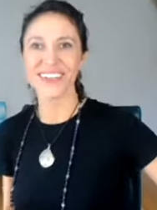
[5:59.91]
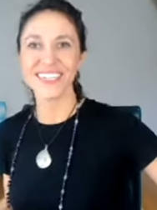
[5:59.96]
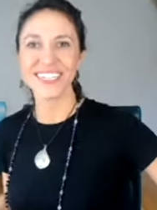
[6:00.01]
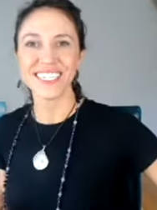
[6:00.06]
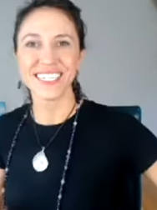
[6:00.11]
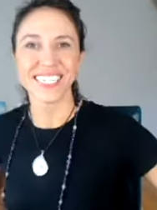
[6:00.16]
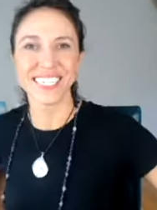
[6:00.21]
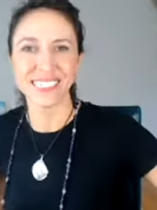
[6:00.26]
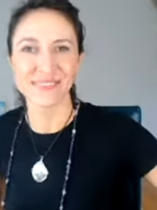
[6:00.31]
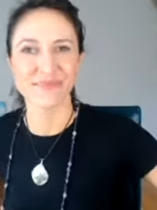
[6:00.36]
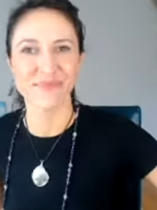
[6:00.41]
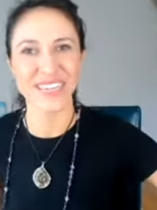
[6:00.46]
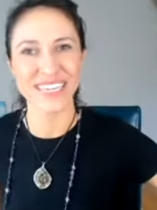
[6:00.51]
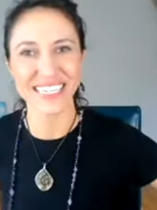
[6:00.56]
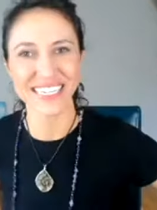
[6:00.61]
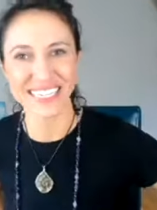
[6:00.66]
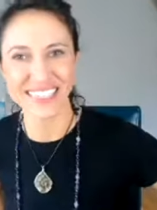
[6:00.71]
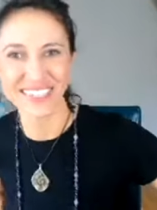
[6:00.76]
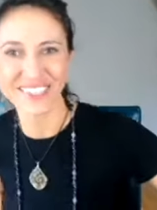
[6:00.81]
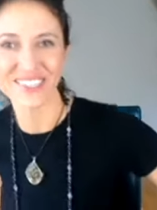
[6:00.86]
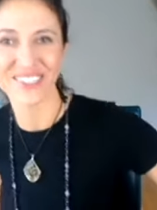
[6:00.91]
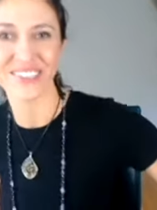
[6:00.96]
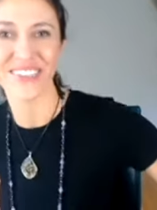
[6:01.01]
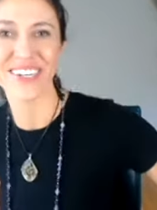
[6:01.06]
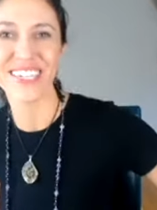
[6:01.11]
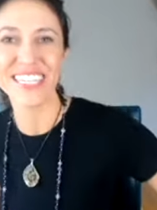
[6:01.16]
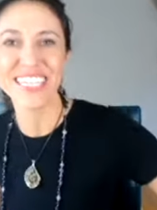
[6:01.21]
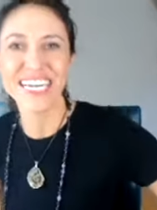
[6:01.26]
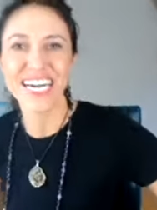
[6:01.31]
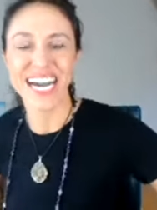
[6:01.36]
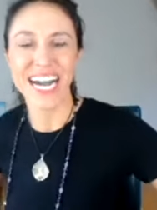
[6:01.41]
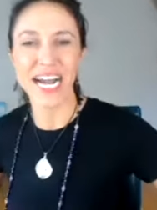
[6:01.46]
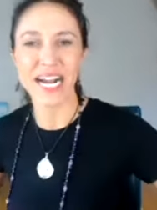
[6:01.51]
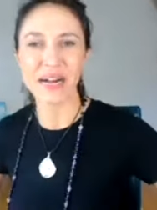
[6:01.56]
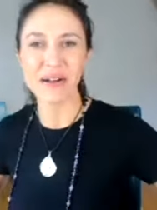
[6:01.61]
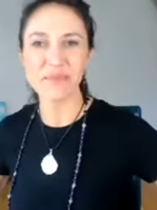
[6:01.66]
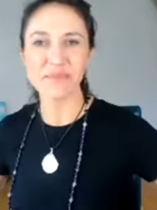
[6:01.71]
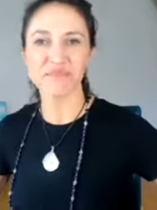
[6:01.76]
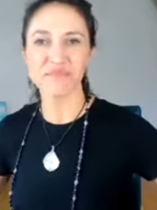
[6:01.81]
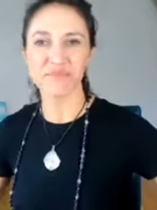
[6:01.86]
just be you
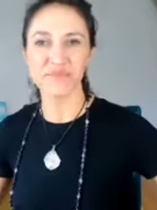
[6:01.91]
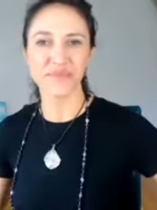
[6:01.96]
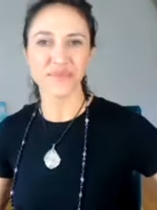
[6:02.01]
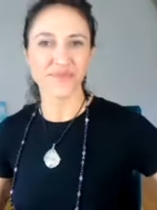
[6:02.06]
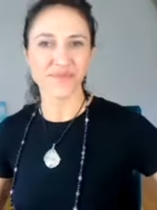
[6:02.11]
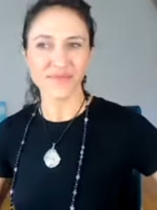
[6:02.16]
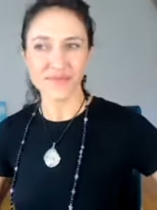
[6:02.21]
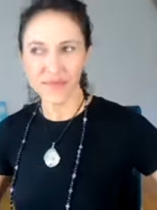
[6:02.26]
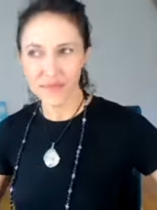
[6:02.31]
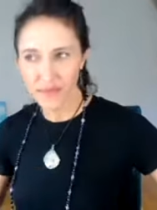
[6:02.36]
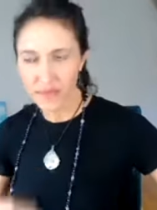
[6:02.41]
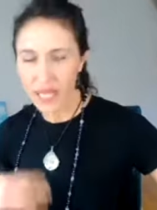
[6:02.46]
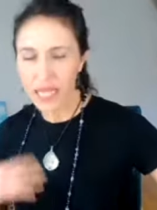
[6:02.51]
um, and